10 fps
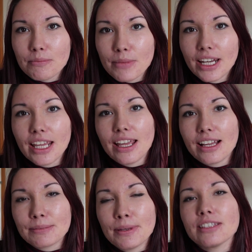many
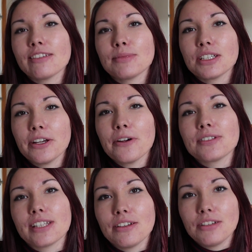expensive
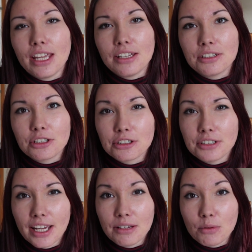materials that you need to
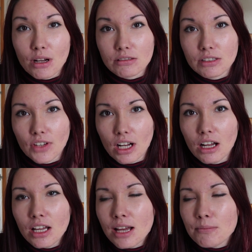create works of art,